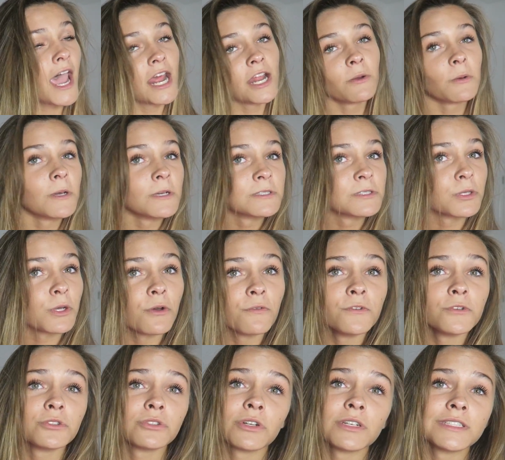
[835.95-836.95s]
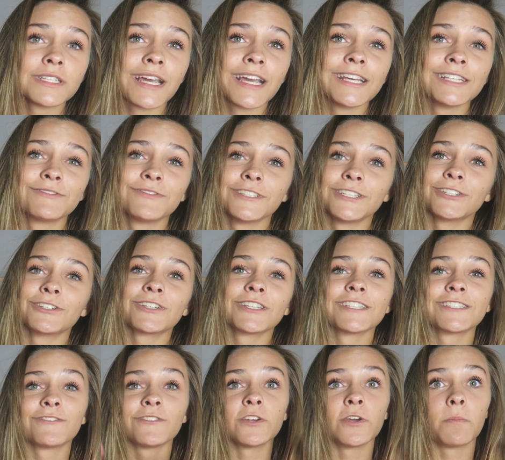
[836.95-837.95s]
anyways, hope you enjoyed today's video. Give
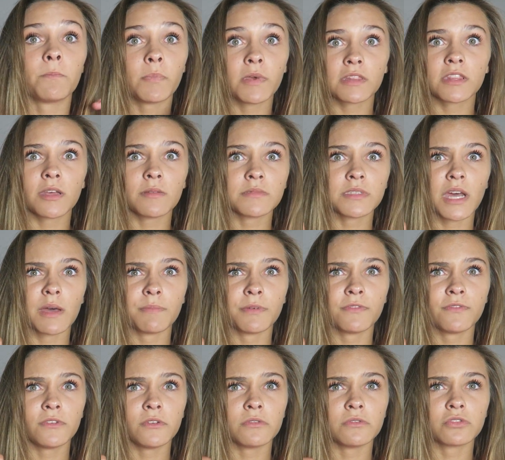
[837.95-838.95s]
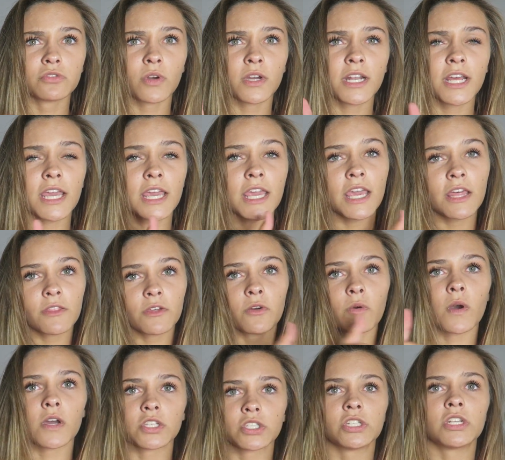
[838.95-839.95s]
this video a big thumbs up if you enjoyed it. And the
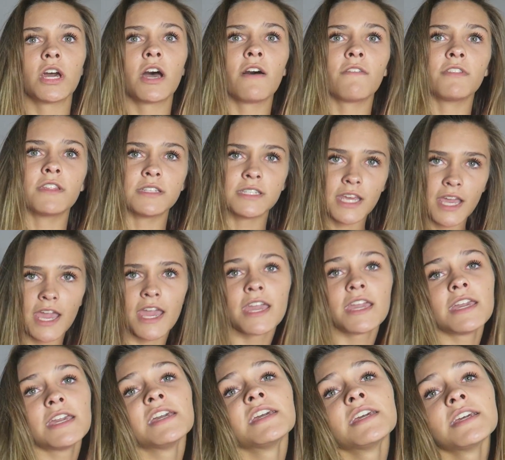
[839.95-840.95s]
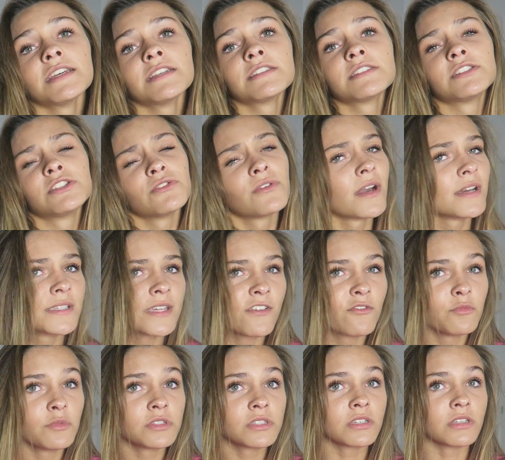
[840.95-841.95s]
question of the day is, do you guys have
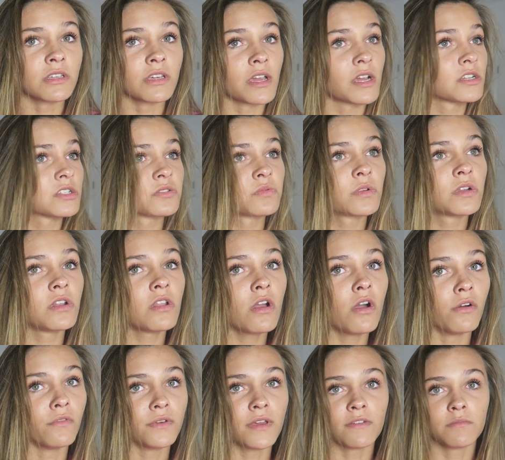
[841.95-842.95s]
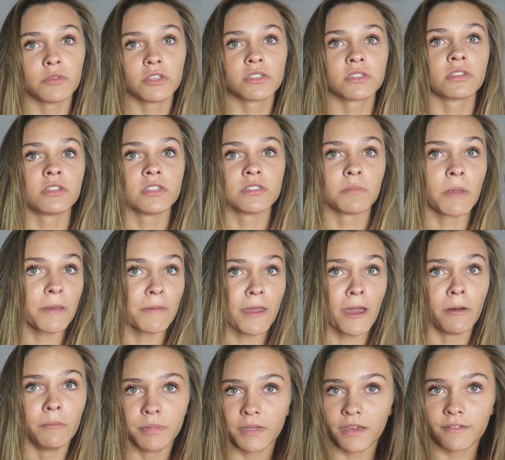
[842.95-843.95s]
a Musical.ly? I just want to know if you have Musical.ly's. Maybe
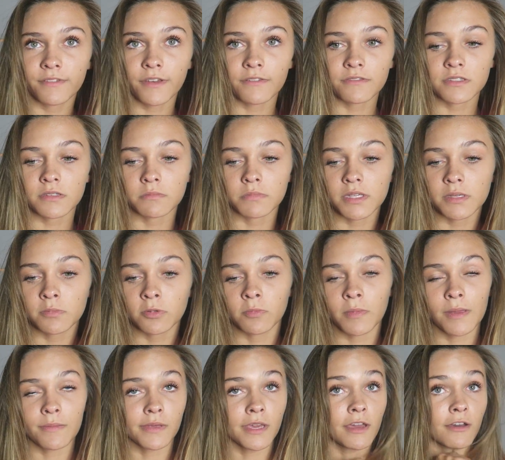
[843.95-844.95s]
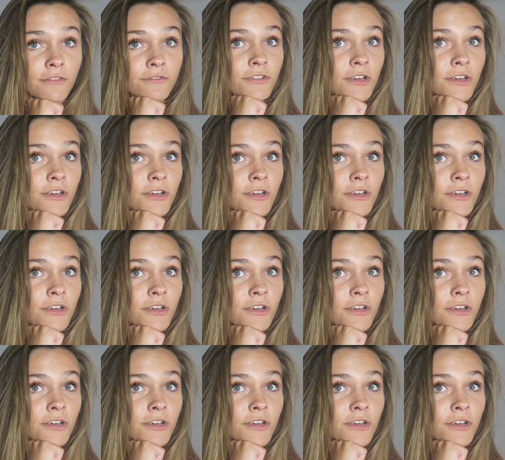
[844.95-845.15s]
I'll BFF some people, maybe I'll